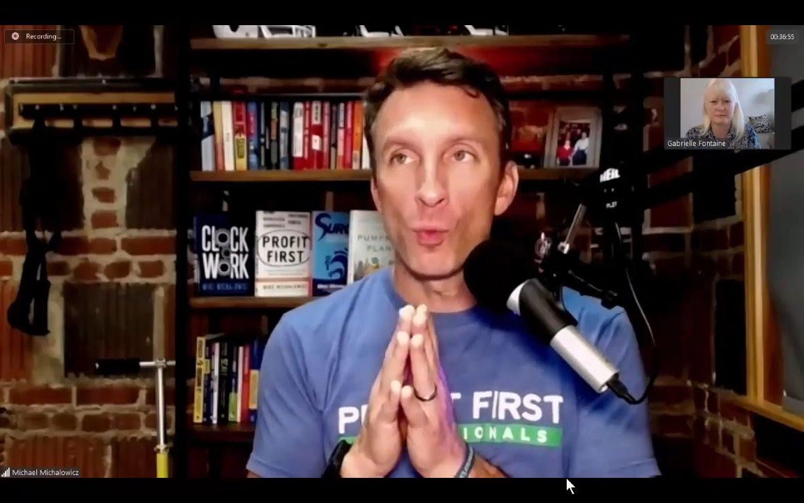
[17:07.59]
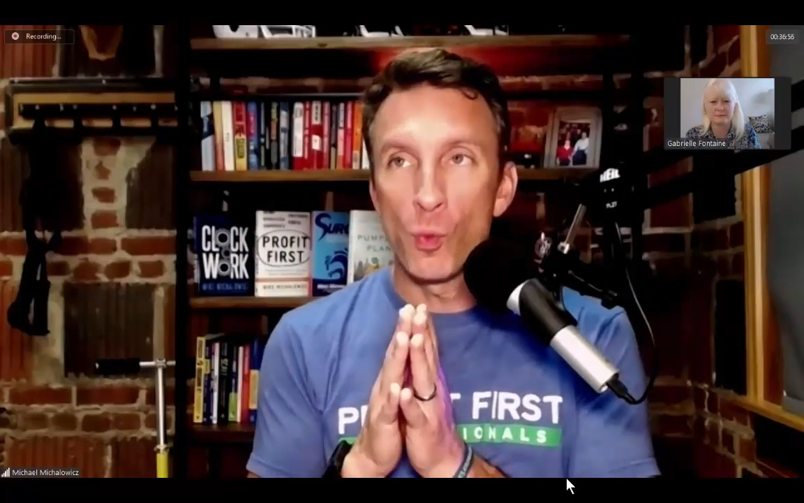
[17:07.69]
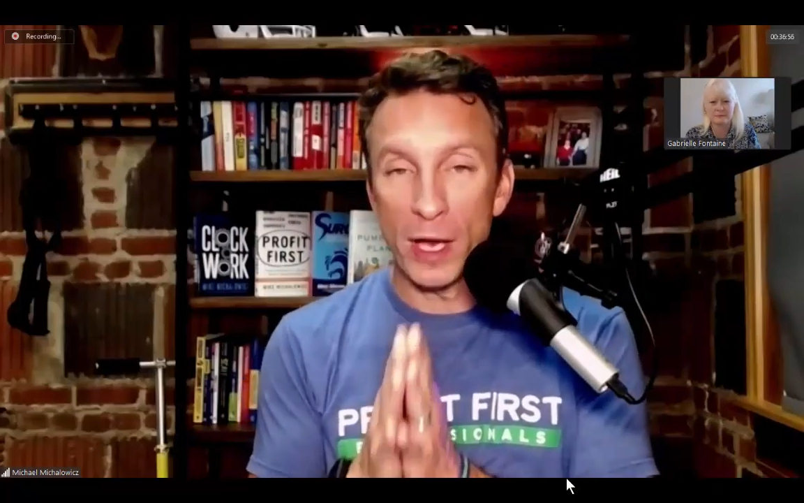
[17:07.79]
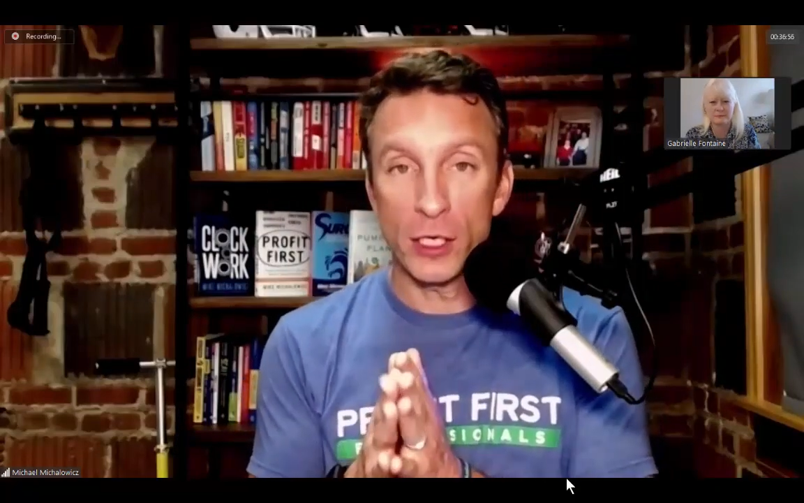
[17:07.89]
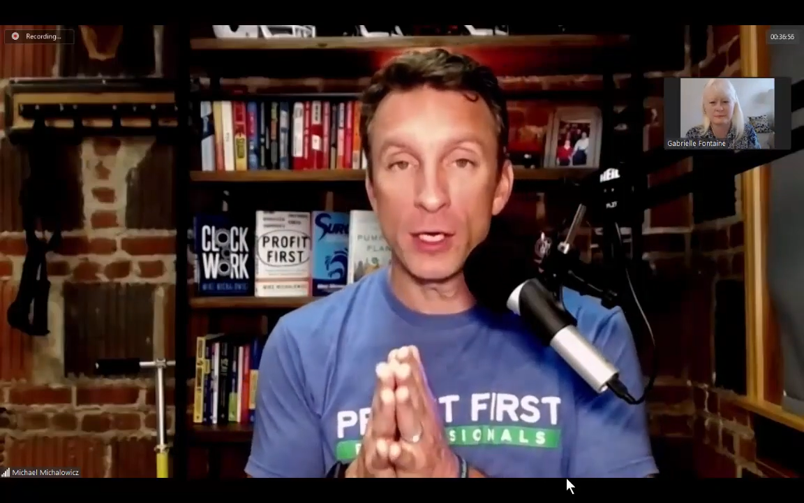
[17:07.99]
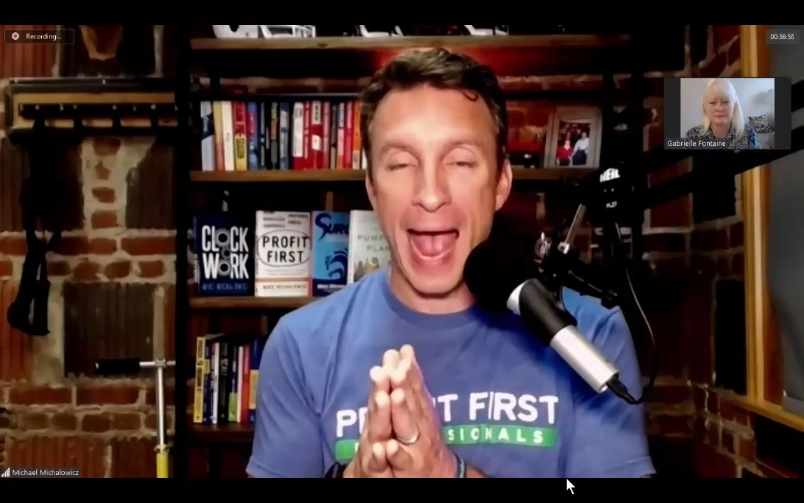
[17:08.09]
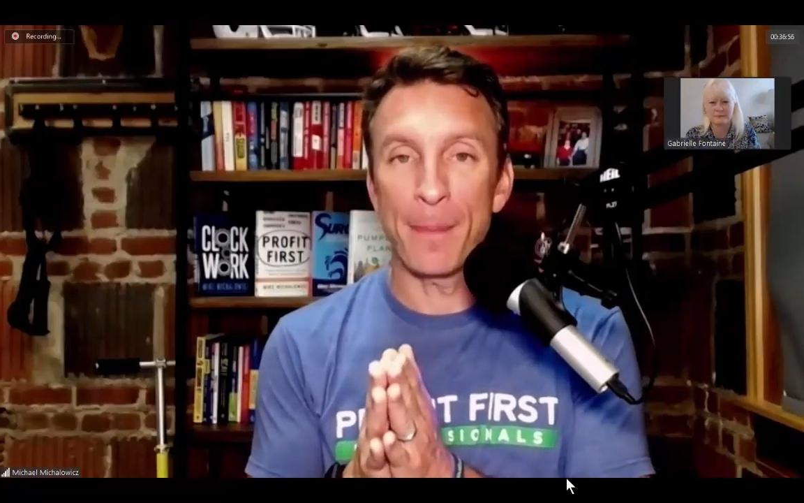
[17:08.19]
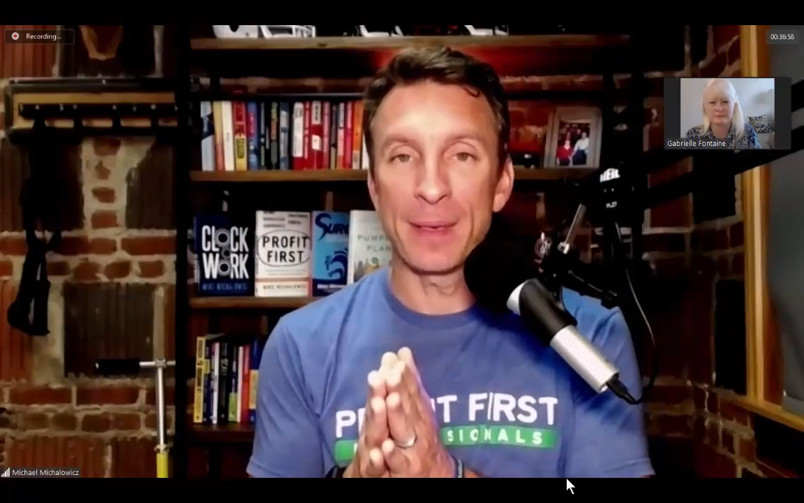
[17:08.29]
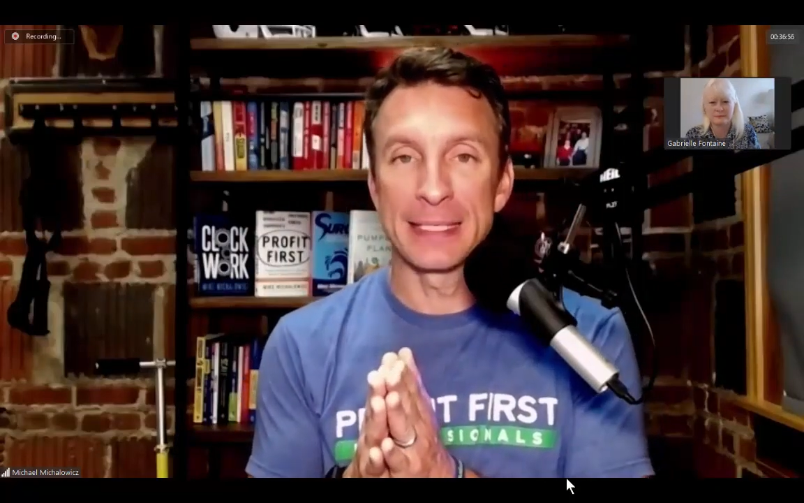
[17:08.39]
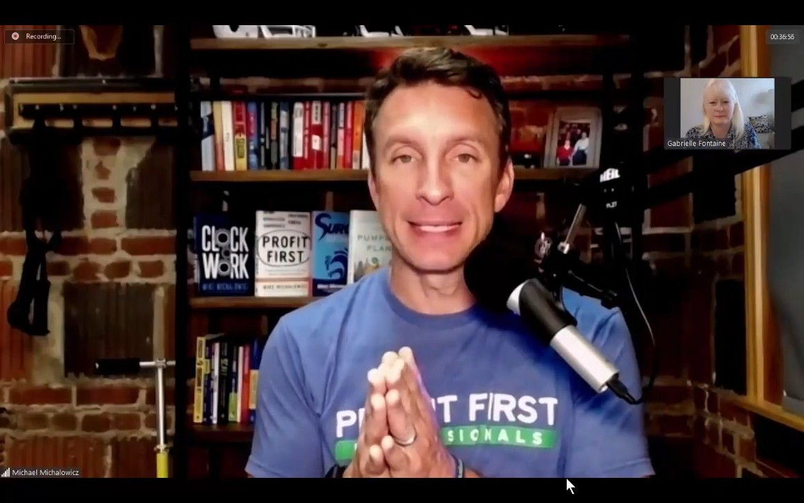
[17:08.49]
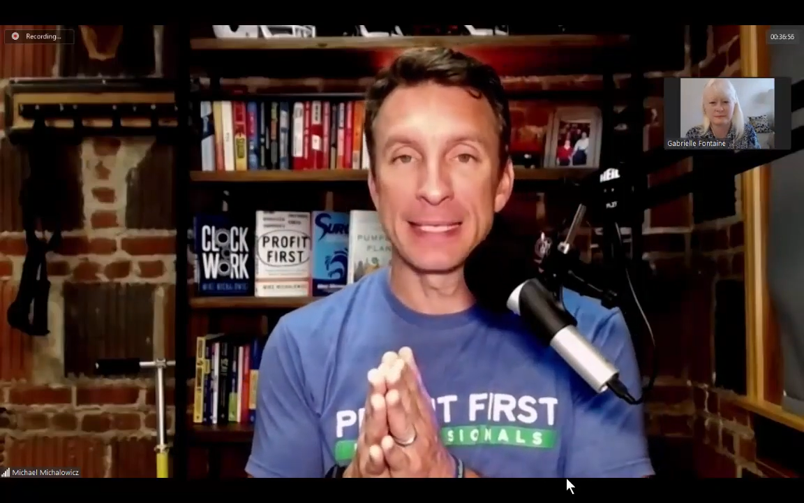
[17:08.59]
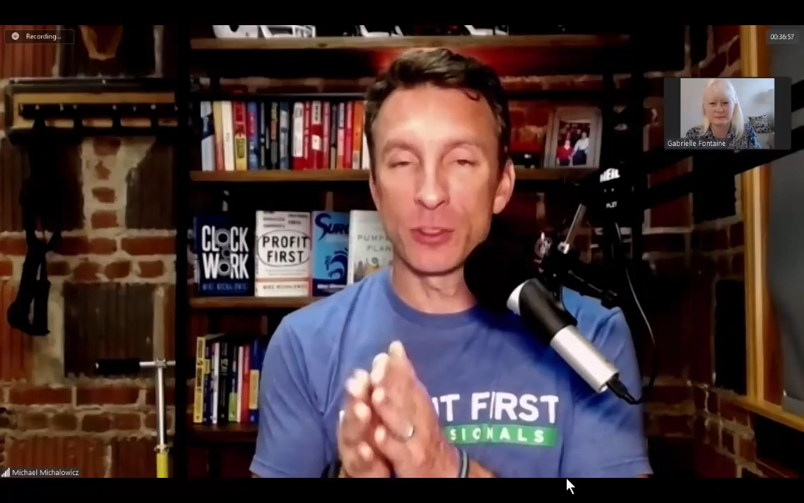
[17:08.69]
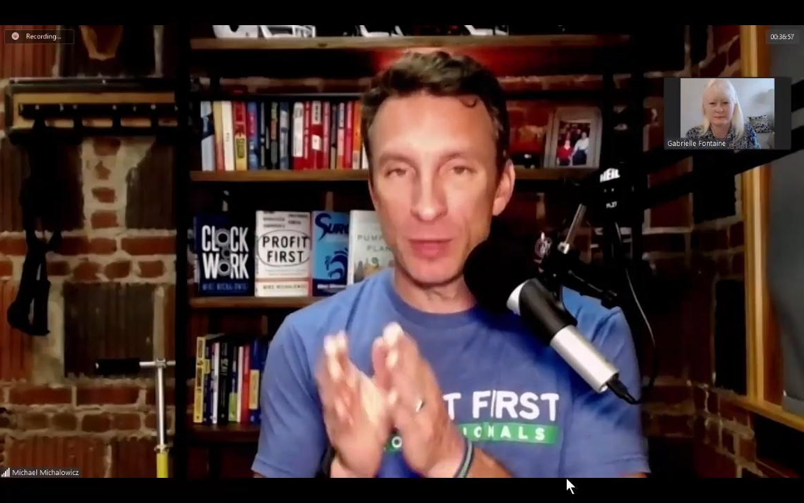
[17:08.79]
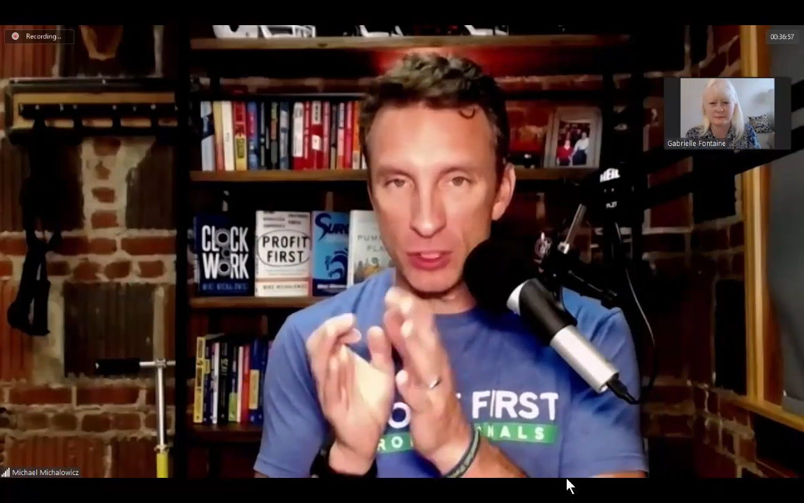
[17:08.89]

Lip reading: What happens now is we